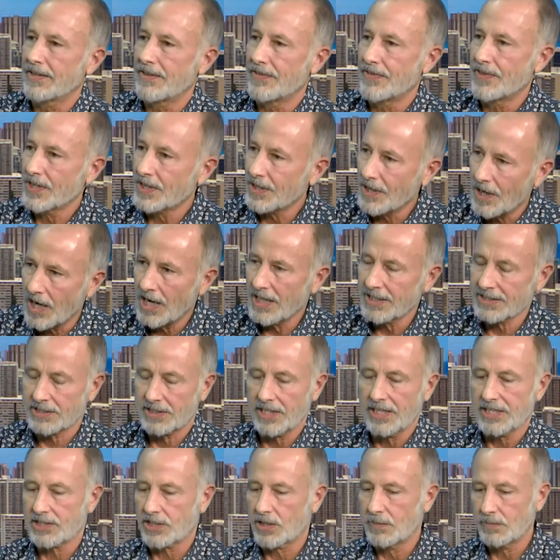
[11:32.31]
The cost
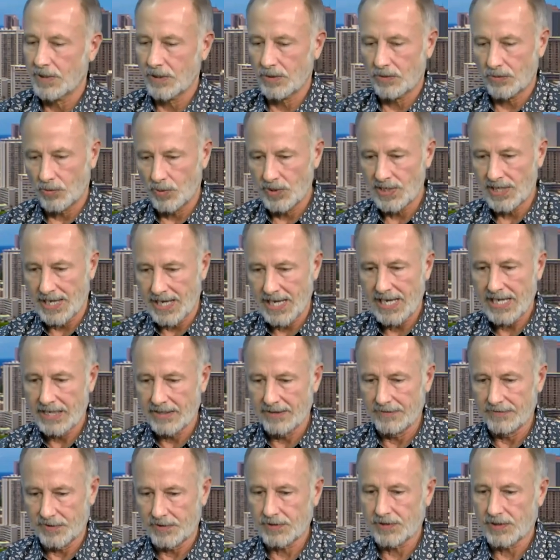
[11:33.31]
estimate, we
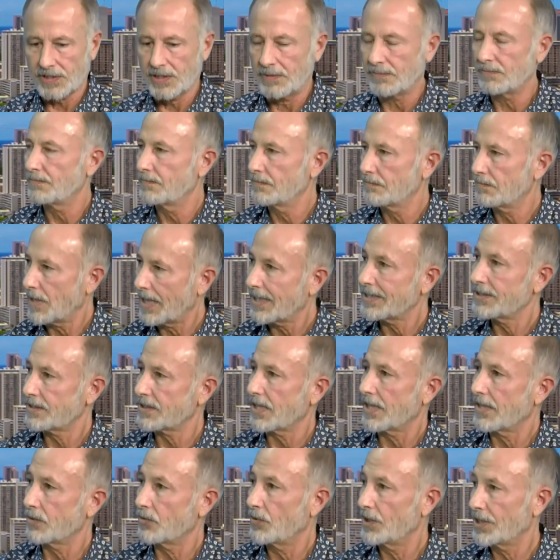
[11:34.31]
have some
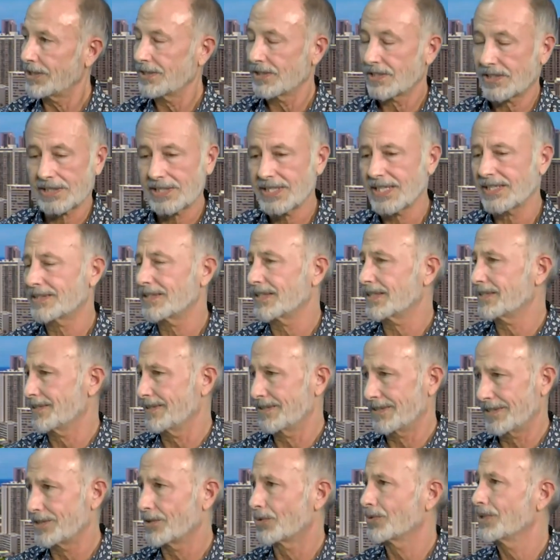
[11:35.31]
hindsight. We can see that
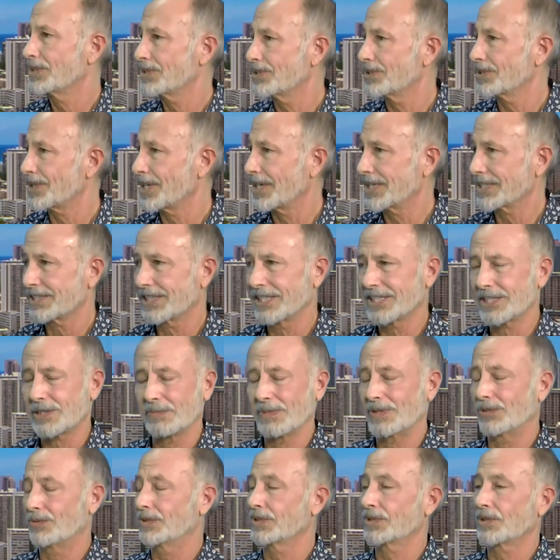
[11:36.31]
the original cost
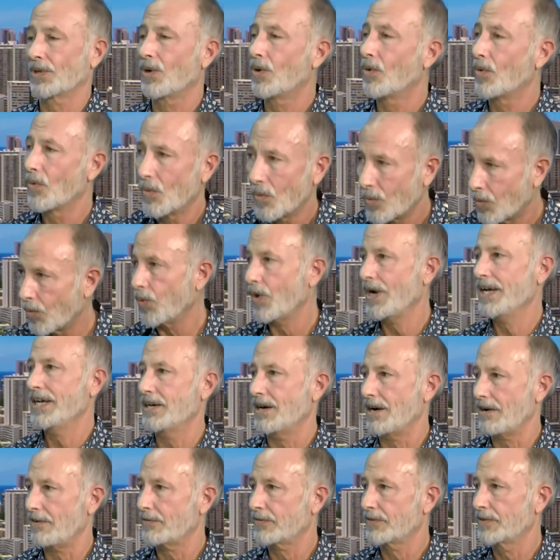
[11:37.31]
estimate was way off.